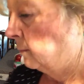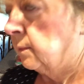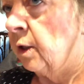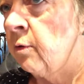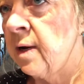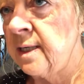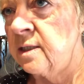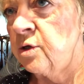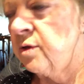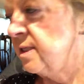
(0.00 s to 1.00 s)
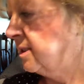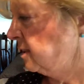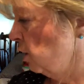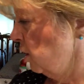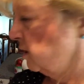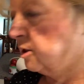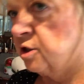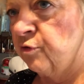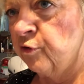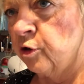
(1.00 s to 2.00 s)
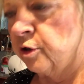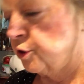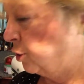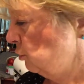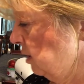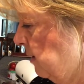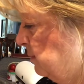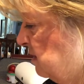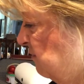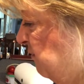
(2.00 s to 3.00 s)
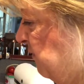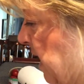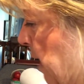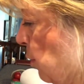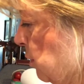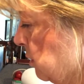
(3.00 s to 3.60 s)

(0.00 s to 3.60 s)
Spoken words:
All right, so this calls for 2 cups of flour.